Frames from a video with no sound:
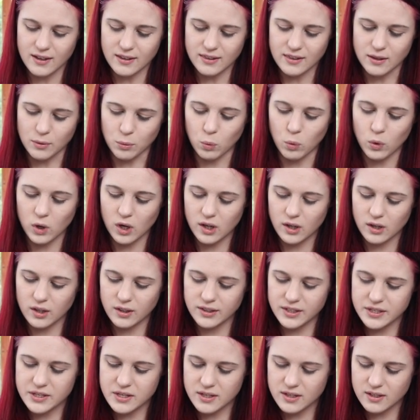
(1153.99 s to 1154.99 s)
the
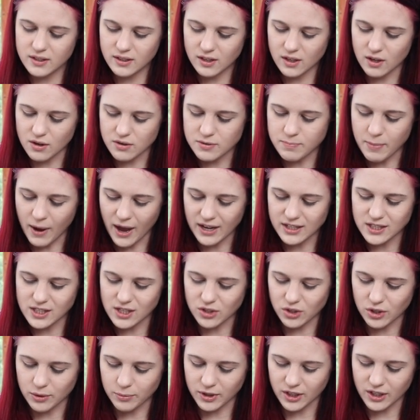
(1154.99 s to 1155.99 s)
world goes back to
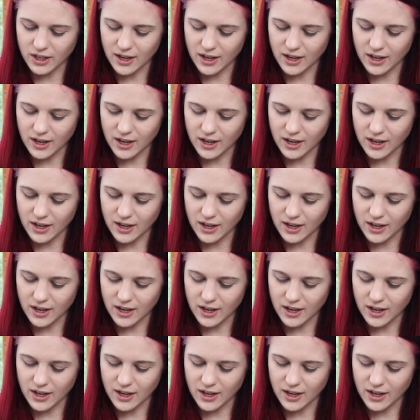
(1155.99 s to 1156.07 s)
normal,